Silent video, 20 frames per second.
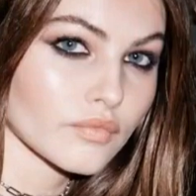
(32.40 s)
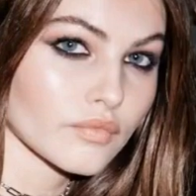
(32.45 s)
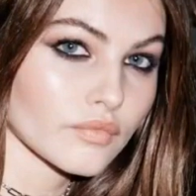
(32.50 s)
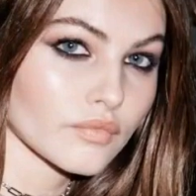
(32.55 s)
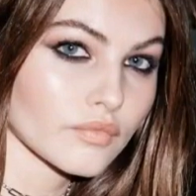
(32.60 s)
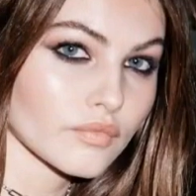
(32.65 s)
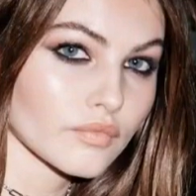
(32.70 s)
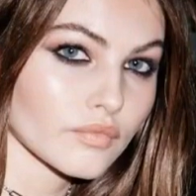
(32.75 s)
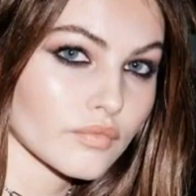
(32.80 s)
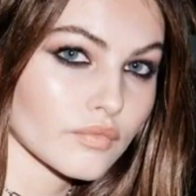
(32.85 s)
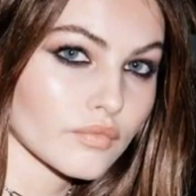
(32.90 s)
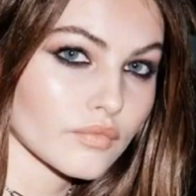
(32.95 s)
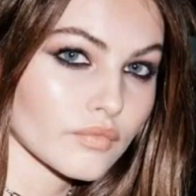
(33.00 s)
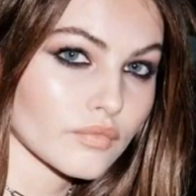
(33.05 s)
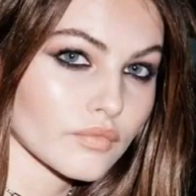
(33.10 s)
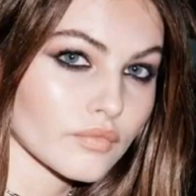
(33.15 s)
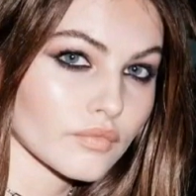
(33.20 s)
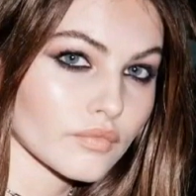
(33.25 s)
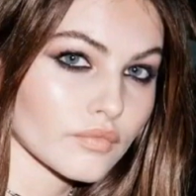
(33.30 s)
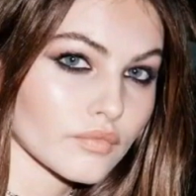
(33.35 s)

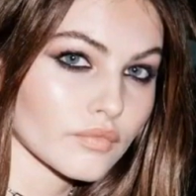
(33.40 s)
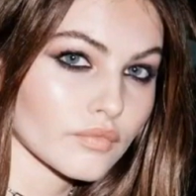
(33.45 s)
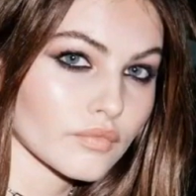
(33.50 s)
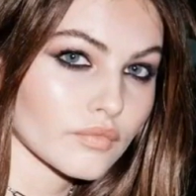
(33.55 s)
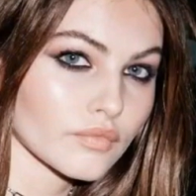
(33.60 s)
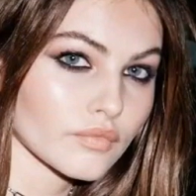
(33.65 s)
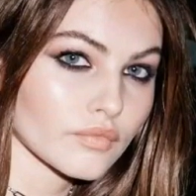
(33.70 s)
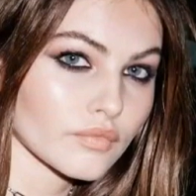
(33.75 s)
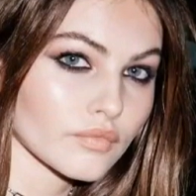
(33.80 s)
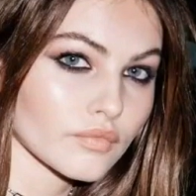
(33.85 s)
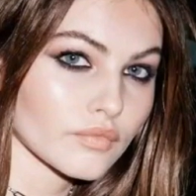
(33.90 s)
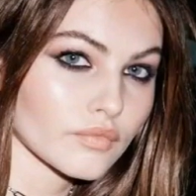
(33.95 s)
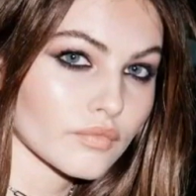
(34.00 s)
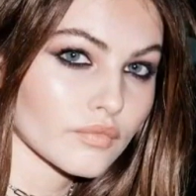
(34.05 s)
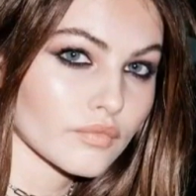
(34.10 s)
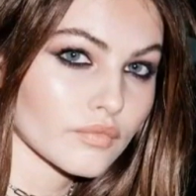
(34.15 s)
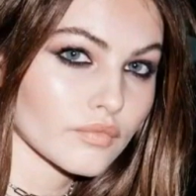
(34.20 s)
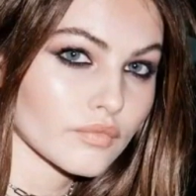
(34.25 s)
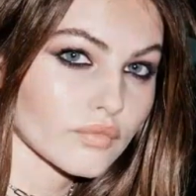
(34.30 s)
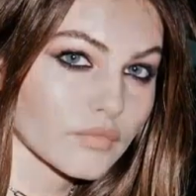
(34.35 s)

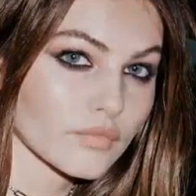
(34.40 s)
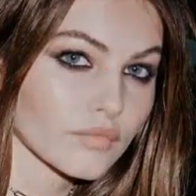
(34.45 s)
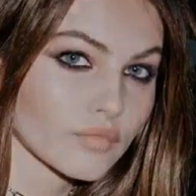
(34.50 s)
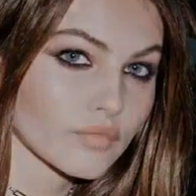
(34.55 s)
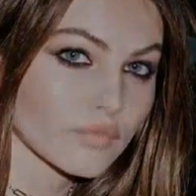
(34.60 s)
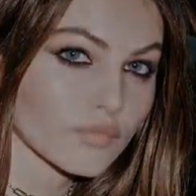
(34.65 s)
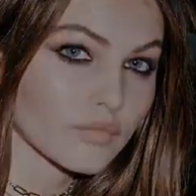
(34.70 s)
(no one is talking)